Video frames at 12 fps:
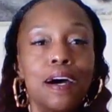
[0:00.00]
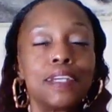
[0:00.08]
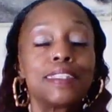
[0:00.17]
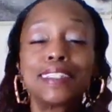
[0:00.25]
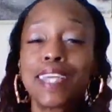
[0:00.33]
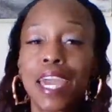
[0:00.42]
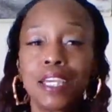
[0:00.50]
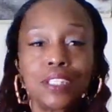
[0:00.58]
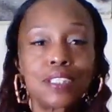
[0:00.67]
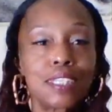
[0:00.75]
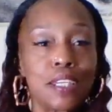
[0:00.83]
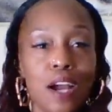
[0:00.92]

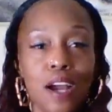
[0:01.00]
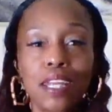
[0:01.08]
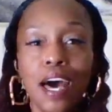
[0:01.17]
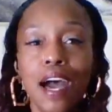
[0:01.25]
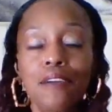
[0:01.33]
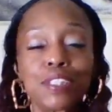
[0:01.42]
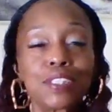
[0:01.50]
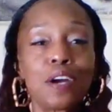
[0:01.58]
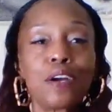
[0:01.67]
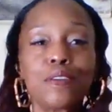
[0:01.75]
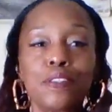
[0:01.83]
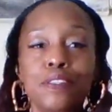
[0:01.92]
stages in our life,
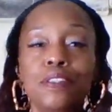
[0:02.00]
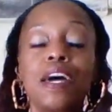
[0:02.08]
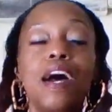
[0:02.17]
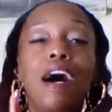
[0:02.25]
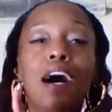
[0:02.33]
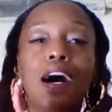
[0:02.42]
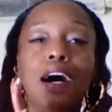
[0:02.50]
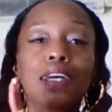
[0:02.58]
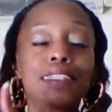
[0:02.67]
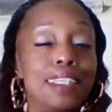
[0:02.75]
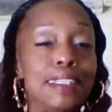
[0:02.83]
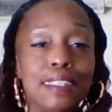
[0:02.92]
certain
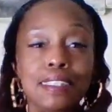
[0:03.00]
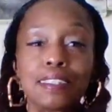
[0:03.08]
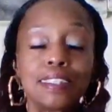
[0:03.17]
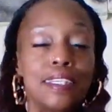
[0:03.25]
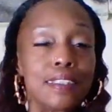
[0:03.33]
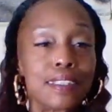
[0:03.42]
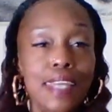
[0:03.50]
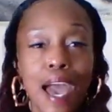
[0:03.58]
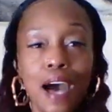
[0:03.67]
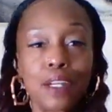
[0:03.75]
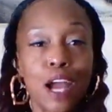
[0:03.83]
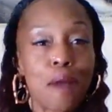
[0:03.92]
distances
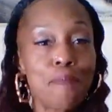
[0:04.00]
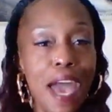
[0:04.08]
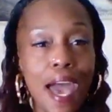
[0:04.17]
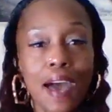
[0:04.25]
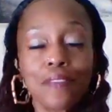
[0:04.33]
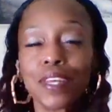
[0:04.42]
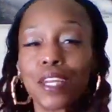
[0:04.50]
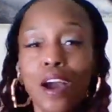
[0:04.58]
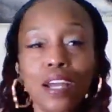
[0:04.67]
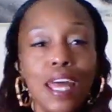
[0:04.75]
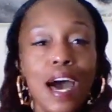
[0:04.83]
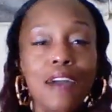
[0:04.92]
down our path in
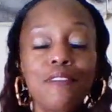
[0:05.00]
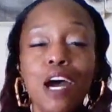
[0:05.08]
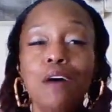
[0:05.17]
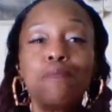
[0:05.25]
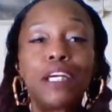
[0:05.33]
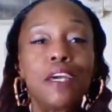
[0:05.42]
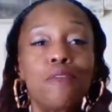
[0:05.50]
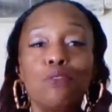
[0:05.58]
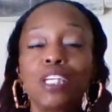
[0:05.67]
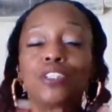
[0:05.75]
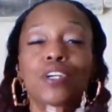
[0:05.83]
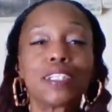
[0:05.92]
our life. But if
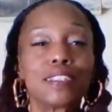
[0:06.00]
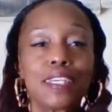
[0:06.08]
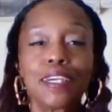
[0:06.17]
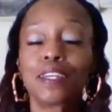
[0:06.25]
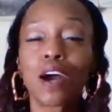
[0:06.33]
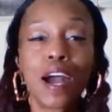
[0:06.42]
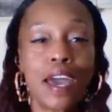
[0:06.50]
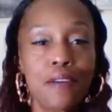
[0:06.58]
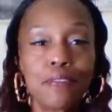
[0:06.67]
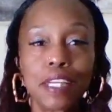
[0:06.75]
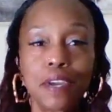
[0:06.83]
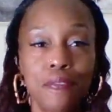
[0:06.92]
we trust in our
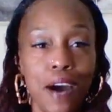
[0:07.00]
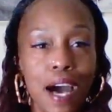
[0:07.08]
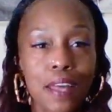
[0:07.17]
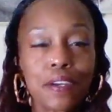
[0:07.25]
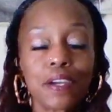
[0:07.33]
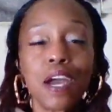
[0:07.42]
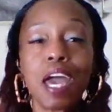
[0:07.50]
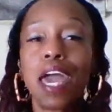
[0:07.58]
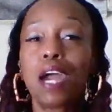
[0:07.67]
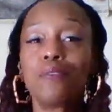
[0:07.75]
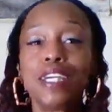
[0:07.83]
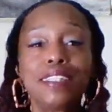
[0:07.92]
Heavenly Father
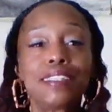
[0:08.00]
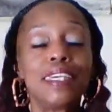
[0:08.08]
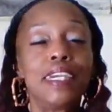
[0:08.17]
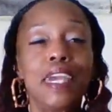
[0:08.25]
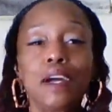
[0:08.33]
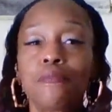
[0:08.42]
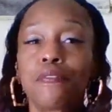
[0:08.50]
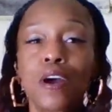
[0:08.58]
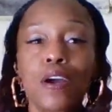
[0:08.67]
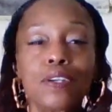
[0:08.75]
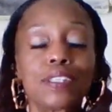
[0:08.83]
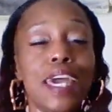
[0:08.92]
and we seek him
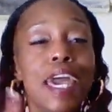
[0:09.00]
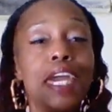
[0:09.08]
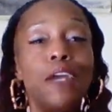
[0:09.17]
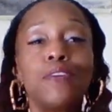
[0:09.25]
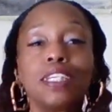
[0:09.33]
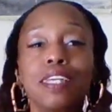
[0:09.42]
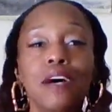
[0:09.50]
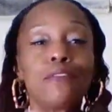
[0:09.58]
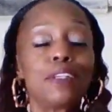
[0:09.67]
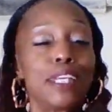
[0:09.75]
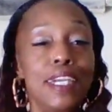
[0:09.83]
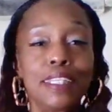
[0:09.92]
first, he will
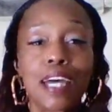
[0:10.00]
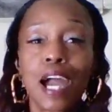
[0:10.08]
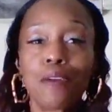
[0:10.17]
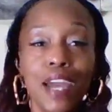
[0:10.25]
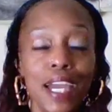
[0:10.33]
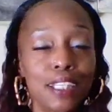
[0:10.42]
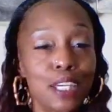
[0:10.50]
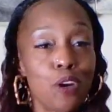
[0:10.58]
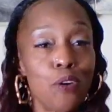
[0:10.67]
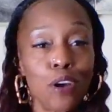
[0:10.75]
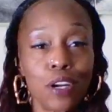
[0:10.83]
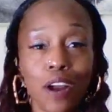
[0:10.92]
definitely direct and
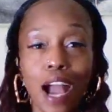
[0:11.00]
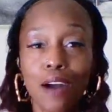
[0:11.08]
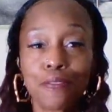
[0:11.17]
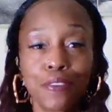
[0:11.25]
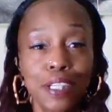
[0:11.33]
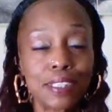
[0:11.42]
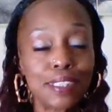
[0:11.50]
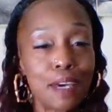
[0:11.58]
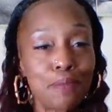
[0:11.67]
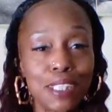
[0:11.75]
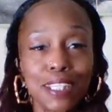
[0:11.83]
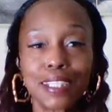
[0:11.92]
order our
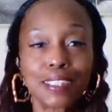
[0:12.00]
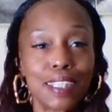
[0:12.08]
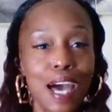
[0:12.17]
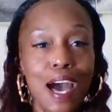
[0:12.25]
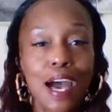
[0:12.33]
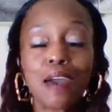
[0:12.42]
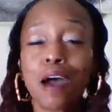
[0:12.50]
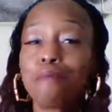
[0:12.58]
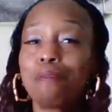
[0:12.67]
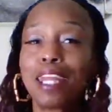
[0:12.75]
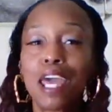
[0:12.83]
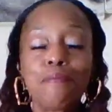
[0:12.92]
footsteps in this time.
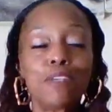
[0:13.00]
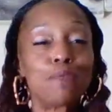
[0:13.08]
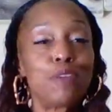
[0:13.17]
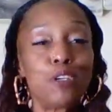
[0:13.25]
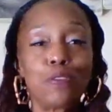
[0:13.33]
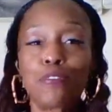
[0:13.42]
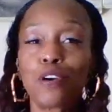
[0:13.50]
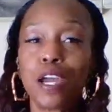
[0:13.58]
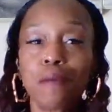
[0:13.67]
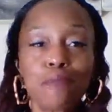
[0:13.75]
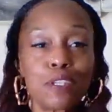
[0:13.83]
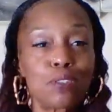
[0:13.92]
My name is Beautiful
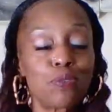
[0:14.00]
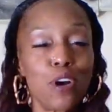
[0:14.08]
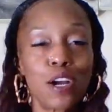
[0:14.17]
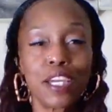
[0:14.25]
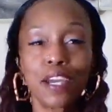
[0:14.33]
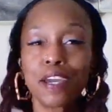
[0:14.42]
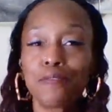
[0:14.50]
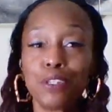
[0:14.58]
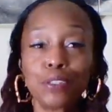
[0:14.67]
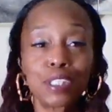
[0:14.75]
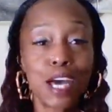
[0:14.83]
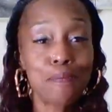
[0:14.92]
Empress Warrior. If you
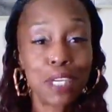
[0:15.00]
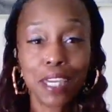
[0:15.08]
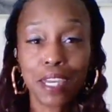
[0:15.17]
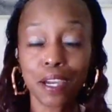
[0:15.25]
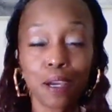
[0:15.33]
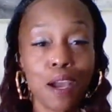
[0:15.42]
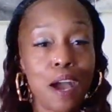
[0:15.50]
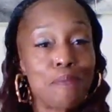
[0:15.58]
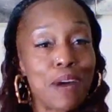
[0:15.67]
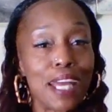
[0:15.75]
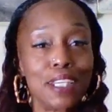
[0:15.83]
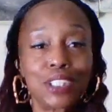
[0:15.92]
stop in here
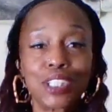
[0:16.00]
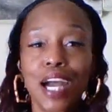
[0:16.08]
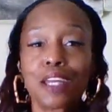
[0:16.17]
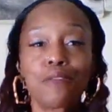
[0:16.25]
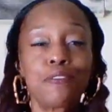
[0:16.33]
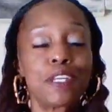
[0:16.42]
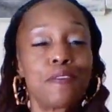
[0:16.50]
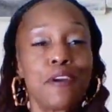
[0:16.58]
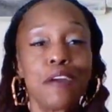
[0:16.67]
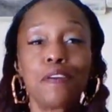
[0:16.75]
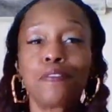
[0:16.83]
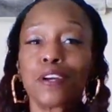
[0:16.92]
by this channel for the
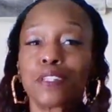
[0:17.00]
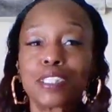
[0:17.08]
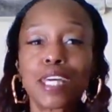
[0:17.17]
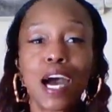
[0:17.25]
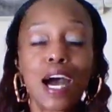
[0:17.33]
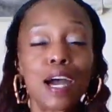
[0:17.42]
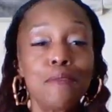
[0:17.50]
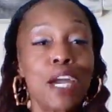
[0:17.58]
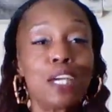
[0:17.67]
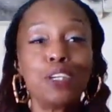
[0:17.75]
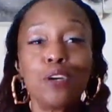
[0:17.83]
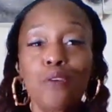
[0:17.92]
very first time,
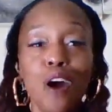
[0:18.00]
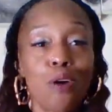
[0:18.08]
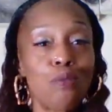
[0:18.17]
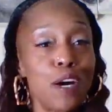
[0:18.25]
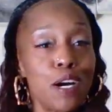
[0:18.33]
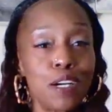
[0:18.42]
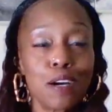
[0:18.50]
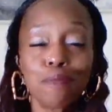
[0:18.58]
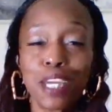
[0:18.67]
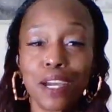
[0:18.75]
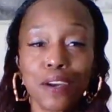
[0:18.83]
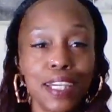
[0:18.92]
you are welcome
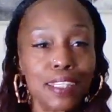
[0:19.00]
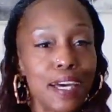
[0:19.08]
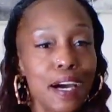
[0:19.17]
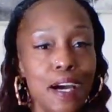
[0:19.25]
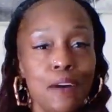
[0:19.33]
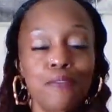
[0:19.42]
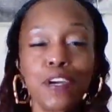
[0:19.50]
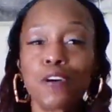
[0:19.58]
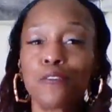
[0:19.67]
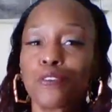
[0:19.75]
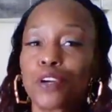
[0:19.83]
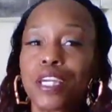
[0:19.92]
here and love. Feel
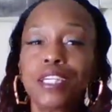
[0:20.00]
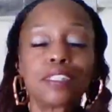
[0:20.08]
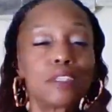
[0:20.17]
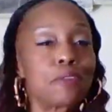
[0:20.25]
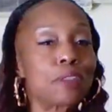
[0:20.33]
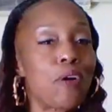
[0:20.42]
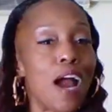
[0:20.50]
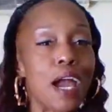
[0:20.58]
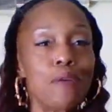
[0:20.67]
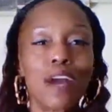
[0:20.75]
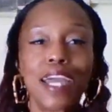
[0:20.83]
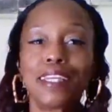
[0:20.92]
free,
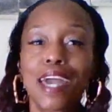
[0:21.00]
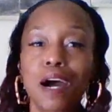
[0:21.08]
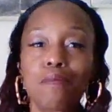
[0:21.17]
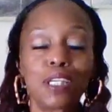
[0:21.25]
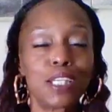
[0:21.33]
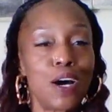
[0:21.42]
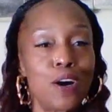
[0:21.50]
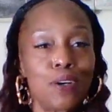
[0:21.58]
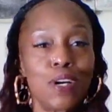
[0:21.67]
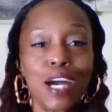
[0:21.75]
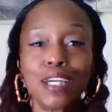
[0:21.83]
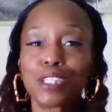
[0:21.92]
subscribe right down
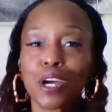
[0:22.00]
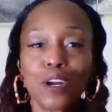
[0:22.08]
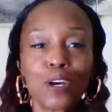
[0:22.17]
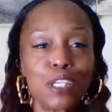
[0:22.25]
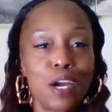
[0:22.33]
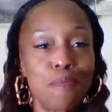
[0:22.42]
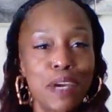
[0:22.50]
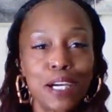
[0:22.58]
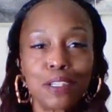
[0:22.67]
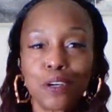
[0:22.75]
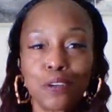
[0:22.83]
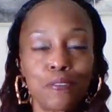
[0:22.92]
below, turn on your
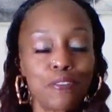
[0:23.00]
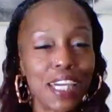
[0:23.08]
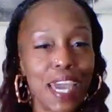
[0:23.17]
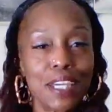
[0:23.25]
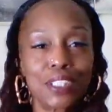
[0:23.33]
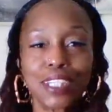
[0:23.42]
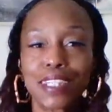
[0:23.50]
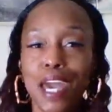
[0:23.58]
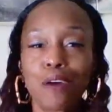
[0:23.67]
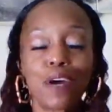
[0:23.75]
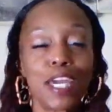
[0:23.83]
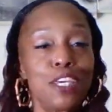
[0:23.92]
bell notification,
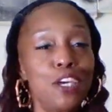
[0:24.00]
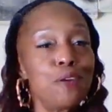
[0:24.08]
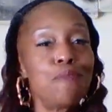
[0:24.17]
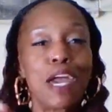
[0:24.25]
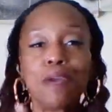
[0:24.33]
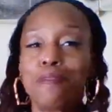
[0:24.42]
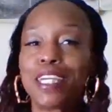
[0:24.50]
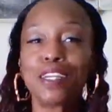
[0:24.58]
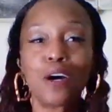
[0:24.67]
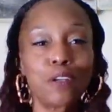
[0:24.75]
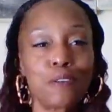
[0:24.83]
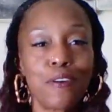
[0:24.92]
that way you may be
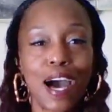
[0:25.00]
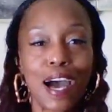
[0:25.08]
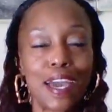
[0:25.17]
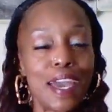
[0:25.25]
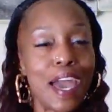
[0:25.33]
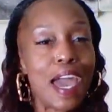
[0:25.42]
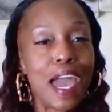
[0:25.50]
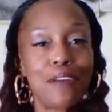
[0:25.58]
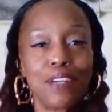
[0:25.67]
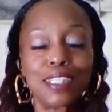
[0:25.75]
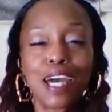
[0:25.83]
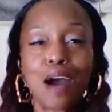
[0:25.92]
notified
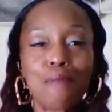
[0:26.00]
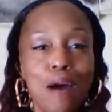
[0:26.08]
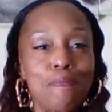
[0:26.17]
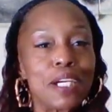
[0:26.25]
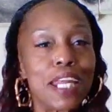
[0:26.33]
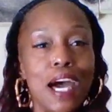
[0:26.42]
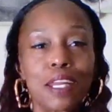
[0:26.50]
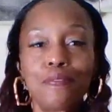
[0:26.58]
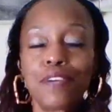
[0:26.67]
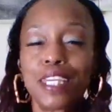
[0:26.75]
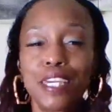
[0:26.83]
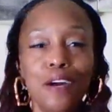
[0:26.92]
every time I put out a
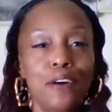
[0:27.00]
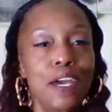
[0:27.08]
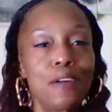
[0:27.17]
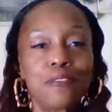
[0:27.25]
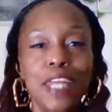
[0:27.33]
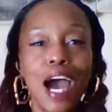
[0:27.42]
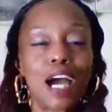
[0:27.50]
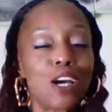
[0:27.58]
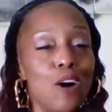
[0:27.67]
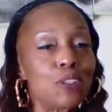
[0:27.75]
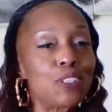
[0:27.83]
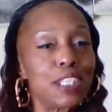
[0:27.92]
video. If not,
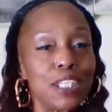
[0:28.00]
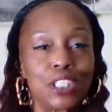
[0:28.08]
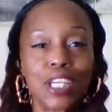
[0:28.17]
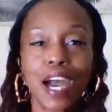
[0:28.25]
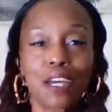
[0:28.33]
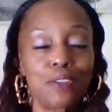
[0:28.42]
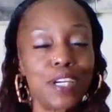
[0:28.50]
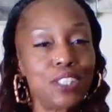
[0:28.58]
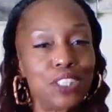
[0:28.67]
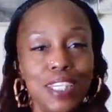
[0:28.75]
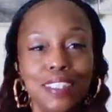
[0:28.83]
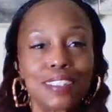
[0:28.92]
go to the channel in
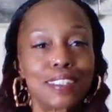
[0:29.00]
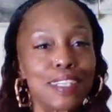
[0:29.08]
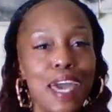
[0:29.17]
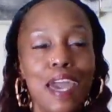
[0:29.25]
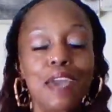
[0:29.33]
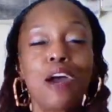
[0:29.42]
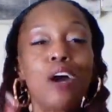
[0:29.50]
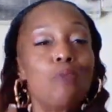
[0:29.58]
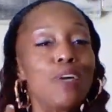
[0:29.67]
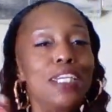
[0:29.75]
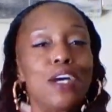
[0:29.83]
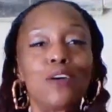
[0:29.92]
Jesus' name.
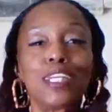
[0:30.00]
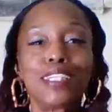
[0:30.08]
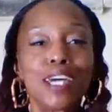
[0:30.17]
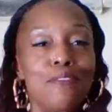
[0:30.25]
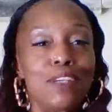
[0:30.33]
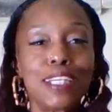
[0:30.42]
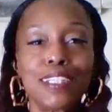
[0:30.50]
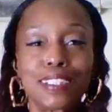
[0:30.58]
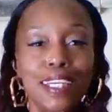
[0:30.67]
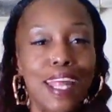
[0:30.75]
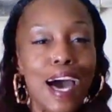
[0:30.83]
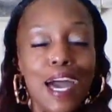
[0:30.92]
We know the devil is
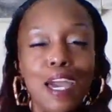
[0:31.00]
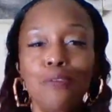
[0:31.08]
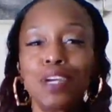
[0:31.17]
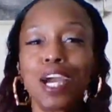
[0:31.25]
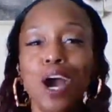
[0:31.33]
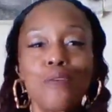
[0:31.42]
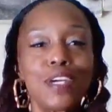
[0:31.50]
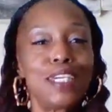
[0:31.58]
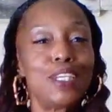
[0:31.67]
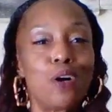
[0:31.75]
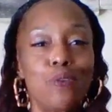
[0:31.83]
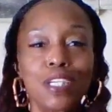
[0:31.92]
a lie and we already
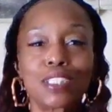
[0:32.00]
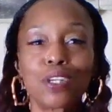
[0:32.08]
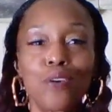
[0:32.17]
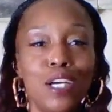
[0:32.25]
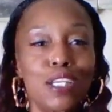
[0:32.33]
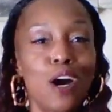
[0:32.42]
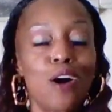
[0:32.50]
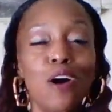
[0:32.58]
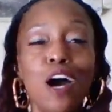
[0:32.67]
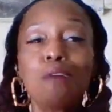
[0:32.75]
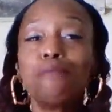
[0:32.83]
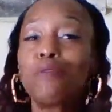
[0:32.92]
know what's going on,
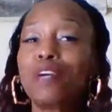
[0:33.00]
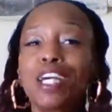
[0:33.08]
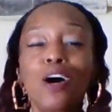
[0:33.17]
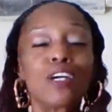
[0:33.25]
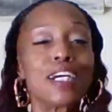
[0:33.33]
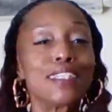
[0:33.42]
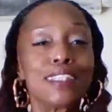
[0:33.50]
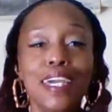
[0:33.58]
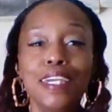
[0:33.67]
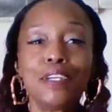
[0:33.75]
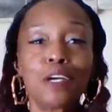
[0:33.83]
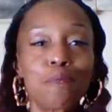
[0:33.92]
but we're going to
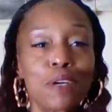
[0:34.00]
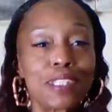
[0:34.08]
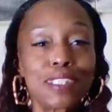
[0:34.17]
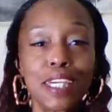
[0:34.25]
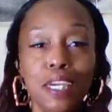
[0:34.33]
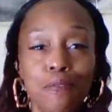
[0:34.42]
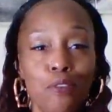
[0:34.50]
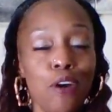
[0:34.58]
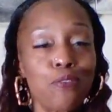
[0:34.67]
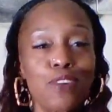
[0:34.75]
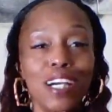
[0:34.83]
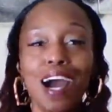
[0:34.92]
continue to proceed
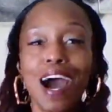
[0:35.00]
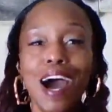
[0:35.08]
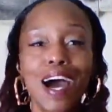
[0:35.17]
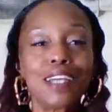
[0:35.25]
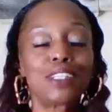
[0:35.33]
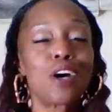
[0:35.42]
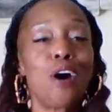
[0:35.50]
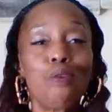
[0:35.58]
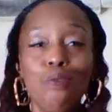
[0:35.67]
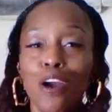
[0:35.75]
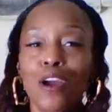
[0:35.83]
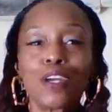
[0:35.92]
forth with God's
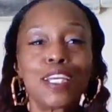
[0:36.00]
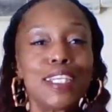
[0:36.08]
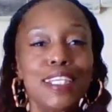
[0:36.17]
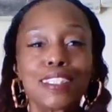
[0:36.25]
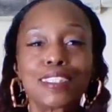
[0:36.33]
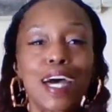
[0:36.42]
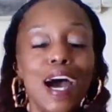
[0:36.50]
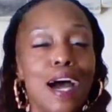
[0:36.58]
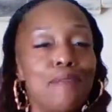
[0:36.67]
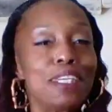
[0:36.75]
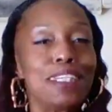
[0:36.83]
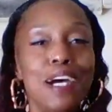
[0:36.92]
word in this time. The